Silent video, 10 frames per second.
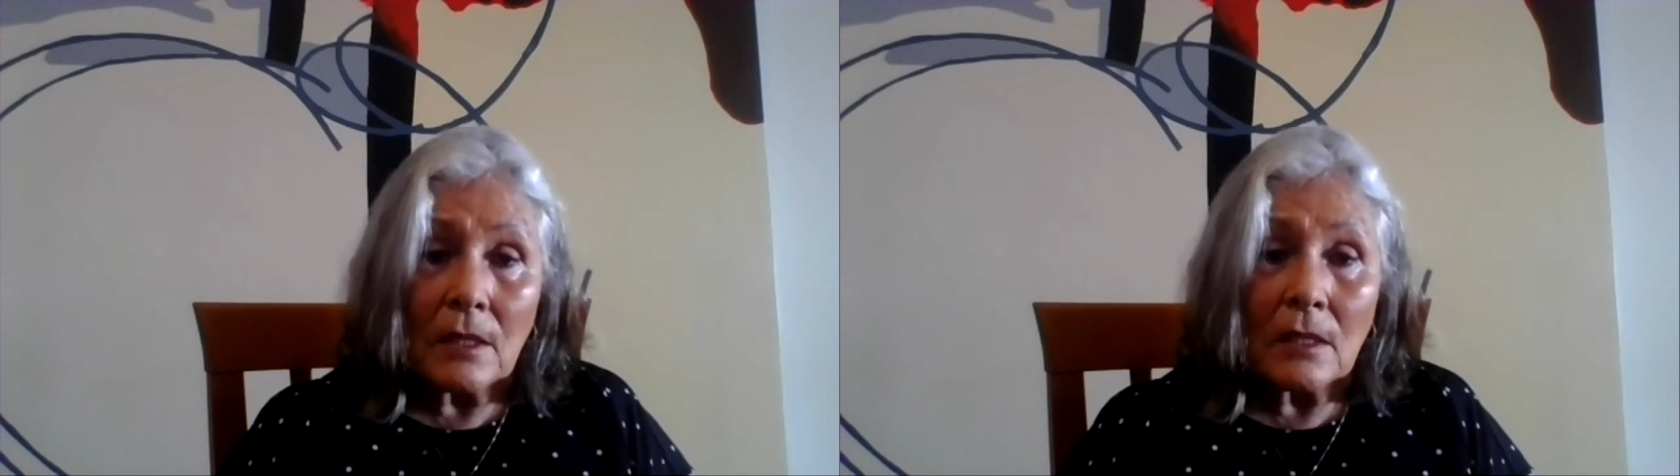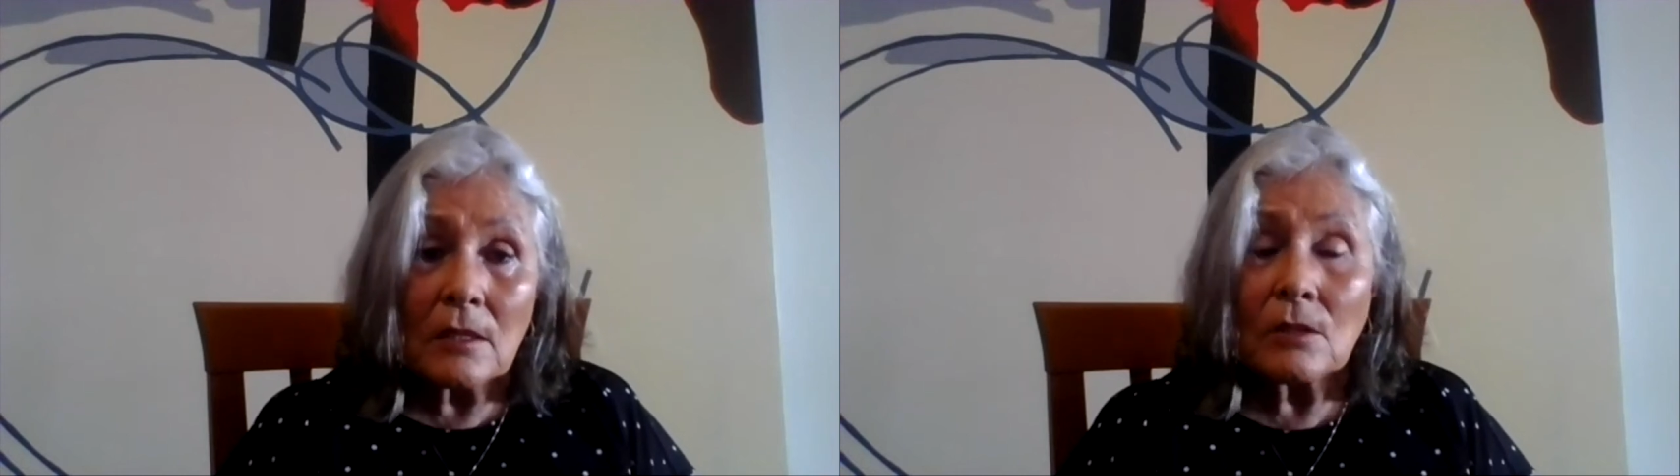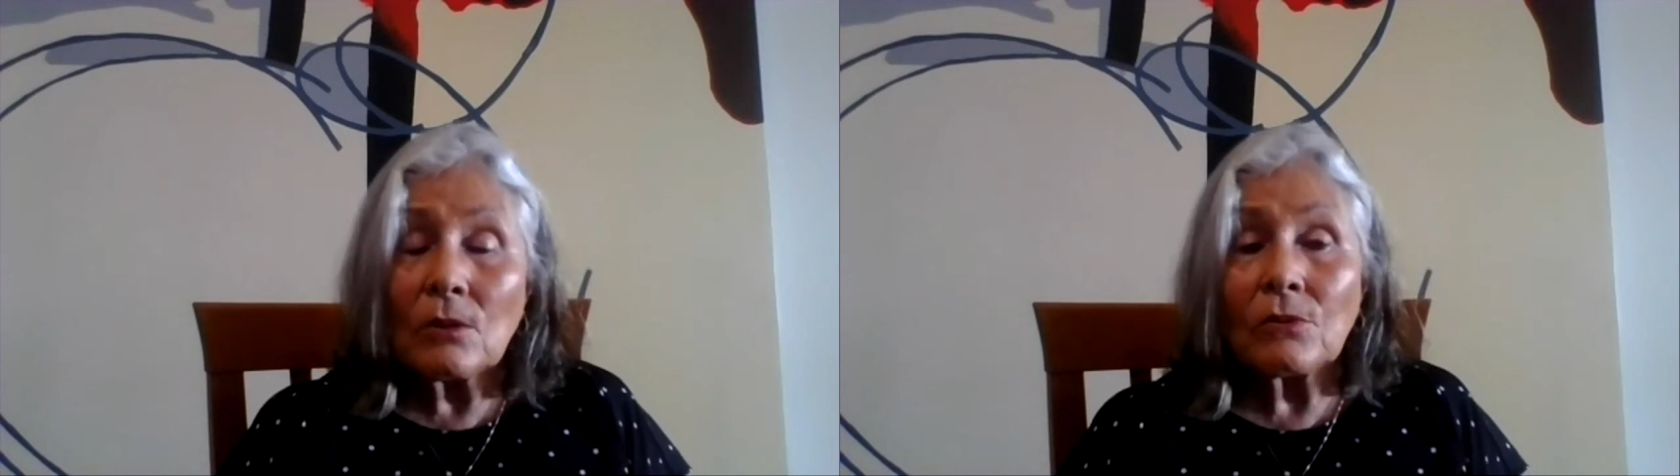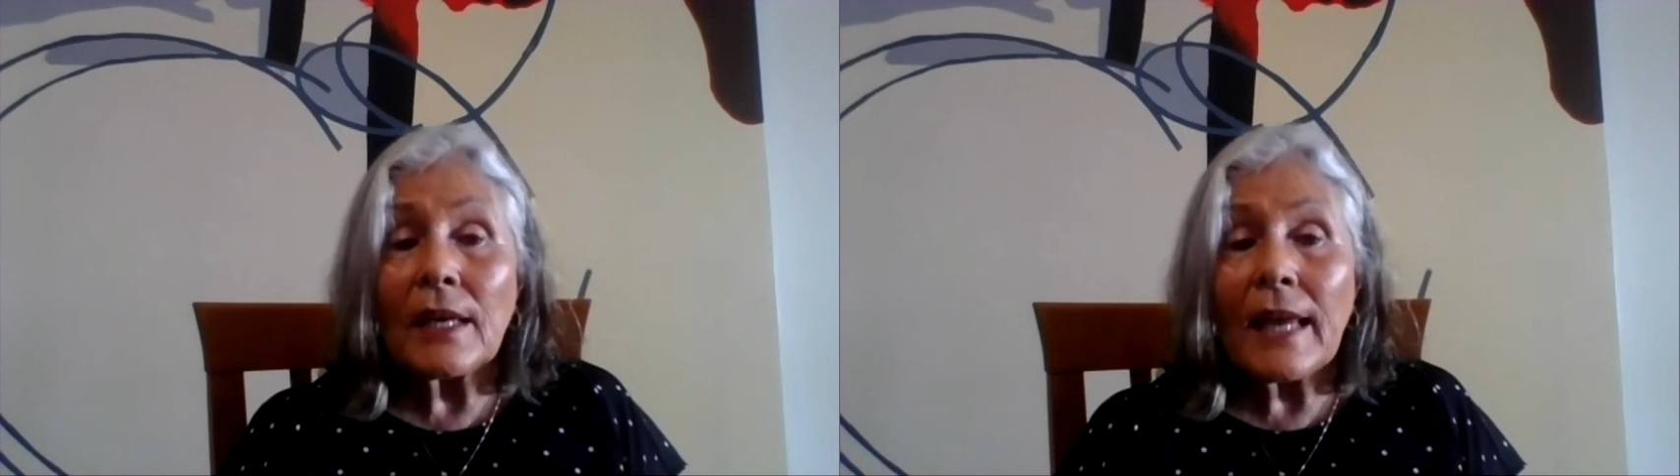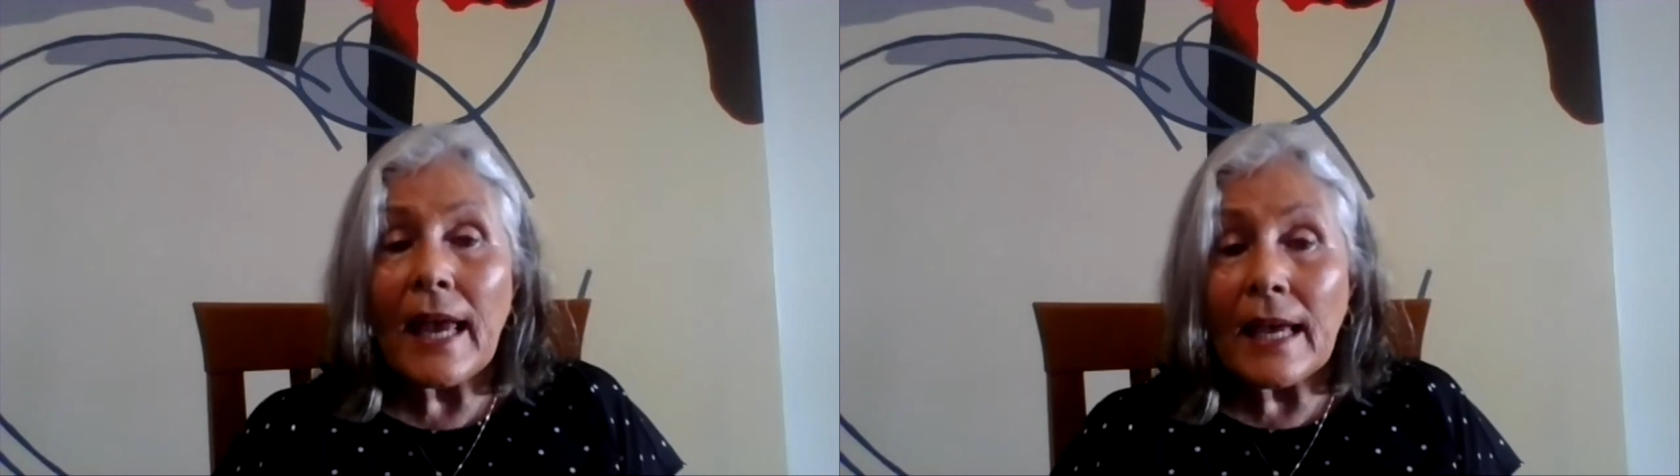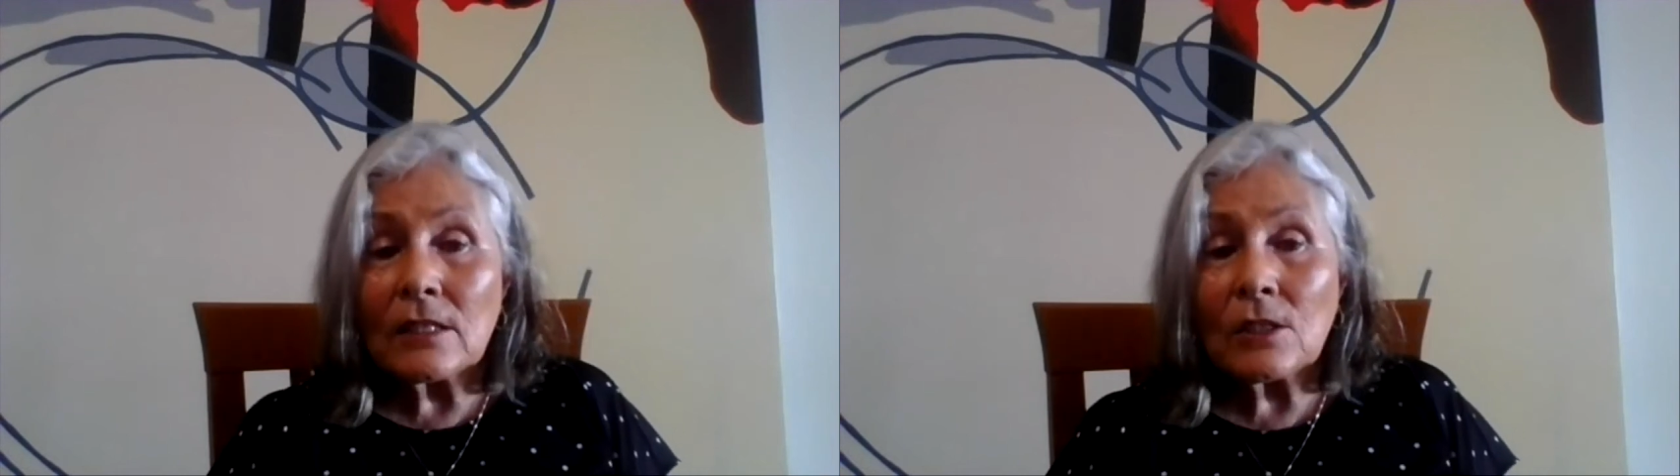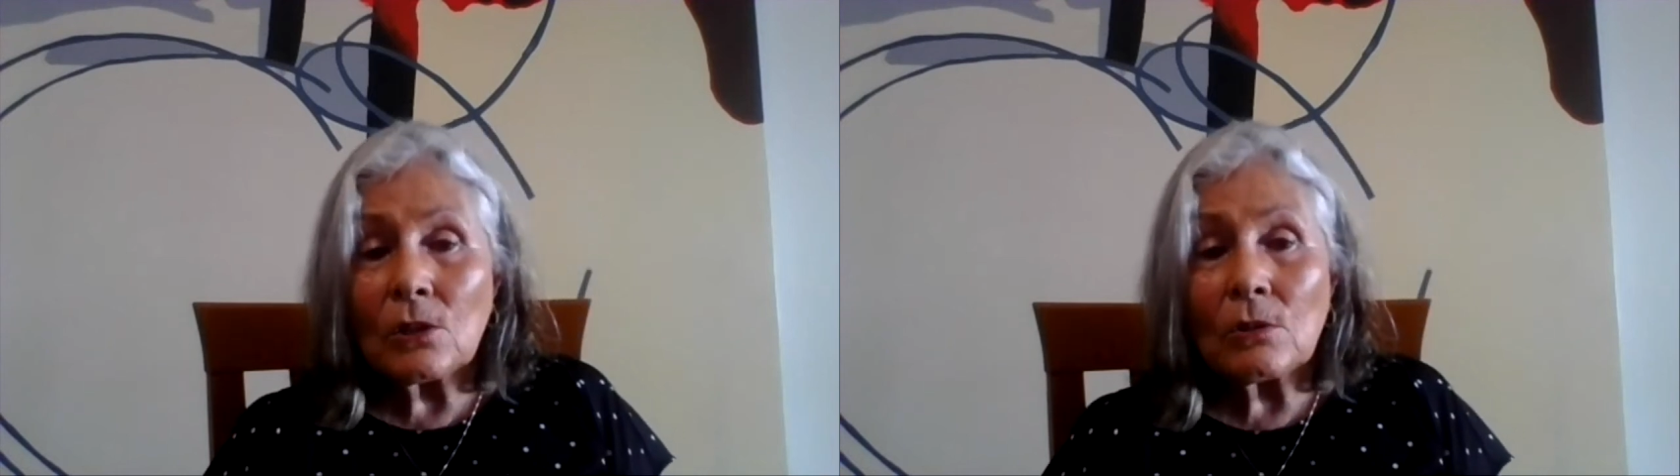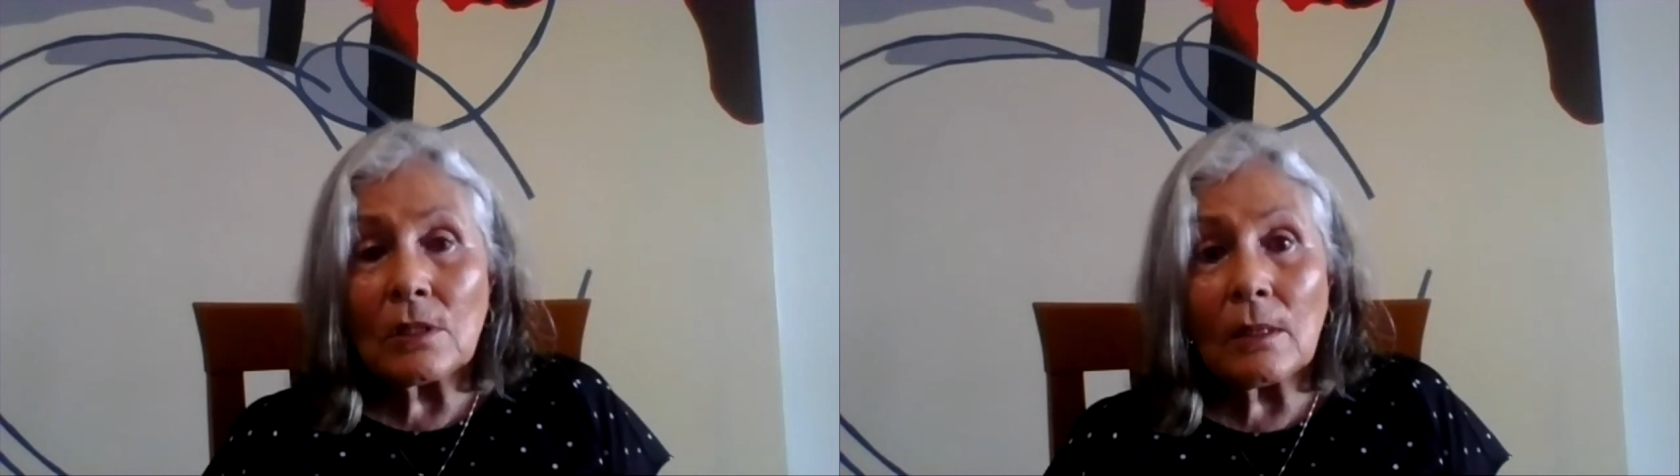So if they ask
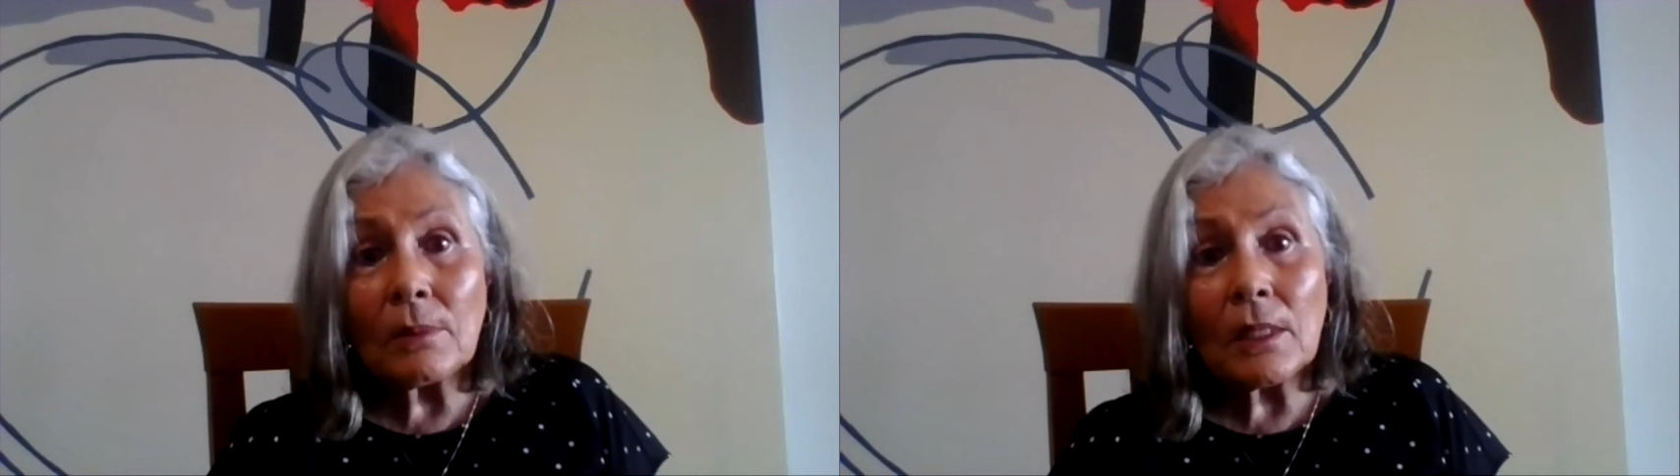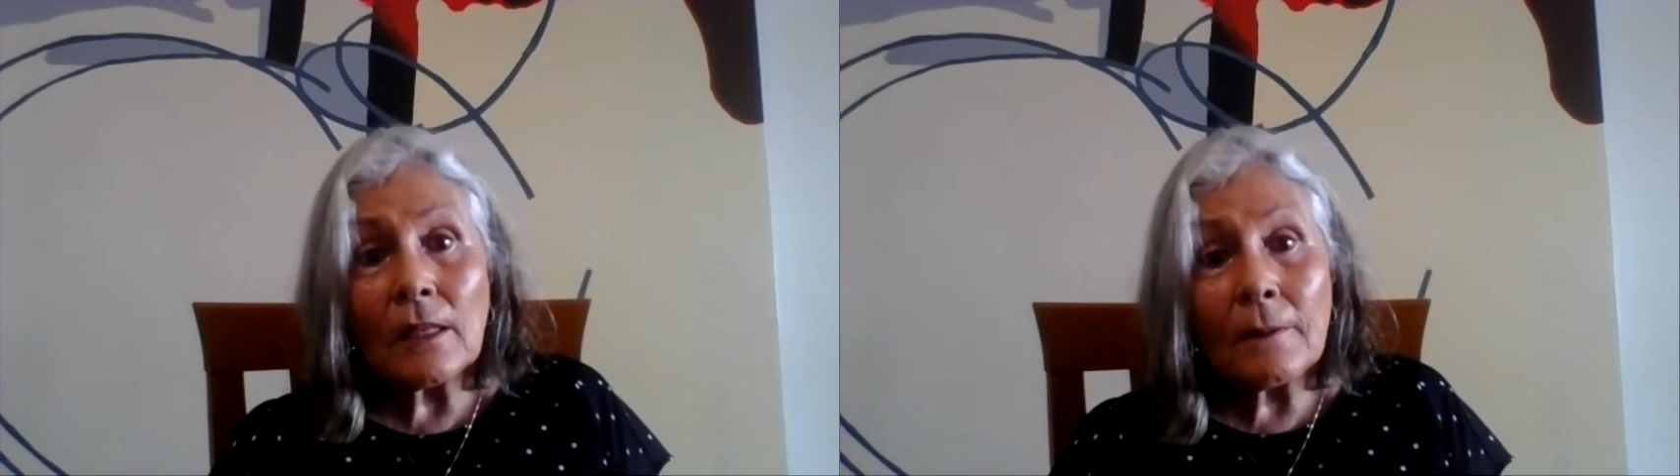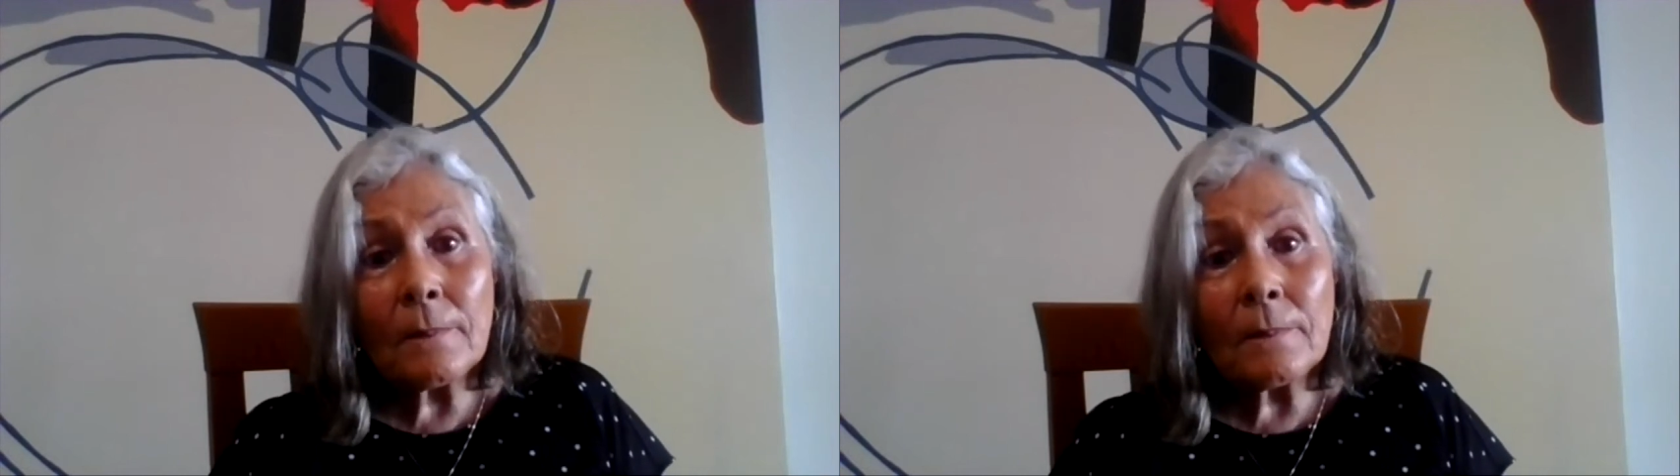you something,